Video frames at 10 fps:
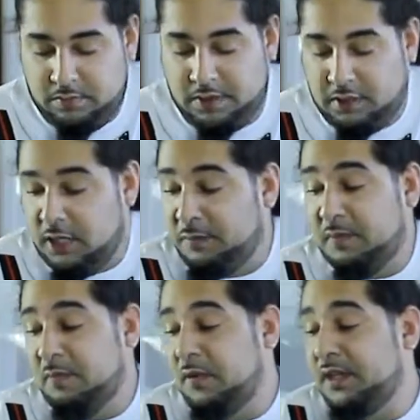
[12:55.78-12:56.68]
Get a
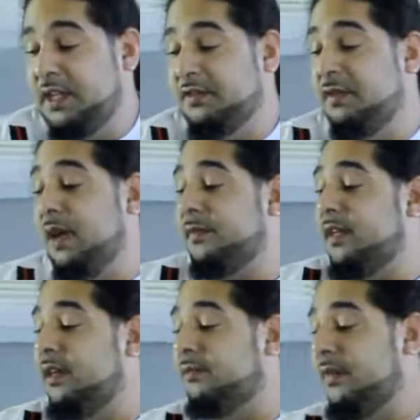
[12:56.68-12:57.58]
couple more of these wrapped
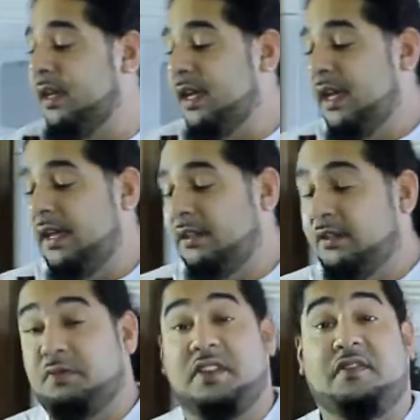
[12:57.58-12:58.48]
up.
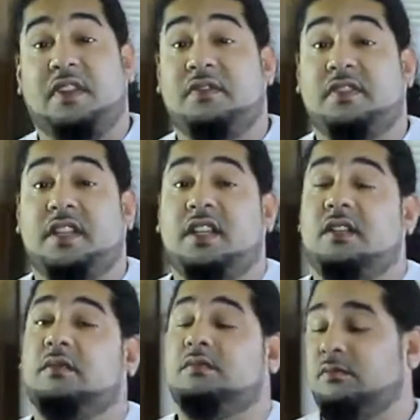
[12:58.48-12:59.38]

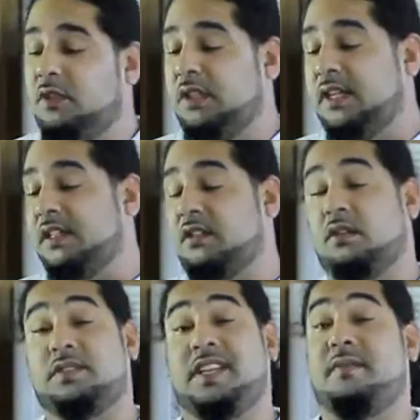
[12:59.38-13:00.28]
350. We're going to let these
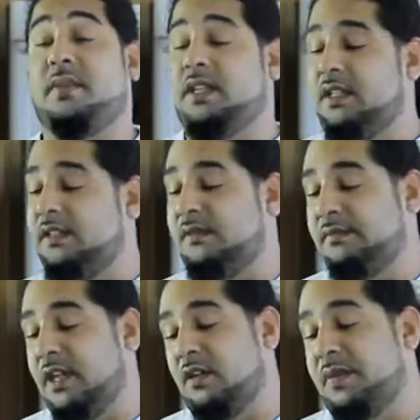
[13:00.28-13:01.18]
go 10
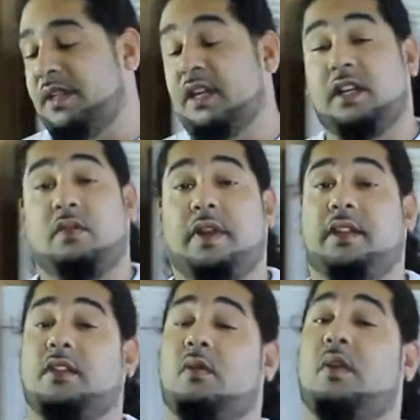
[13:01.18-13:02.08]
minutes. They're going to be done
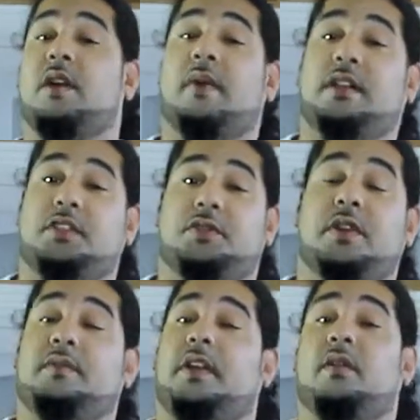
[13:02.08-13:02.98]
quick. Don't worry about the
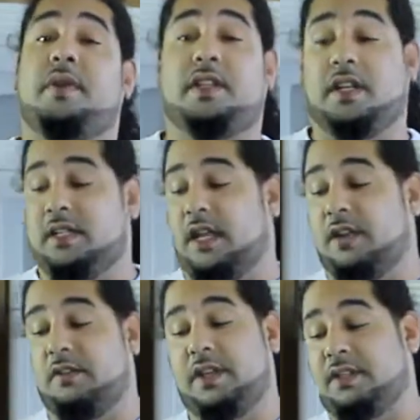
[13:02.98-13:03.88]
shrimp. They're going to be done in
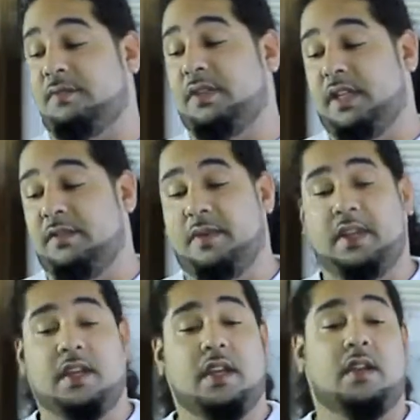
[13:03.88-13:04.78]
that grease. Believe me.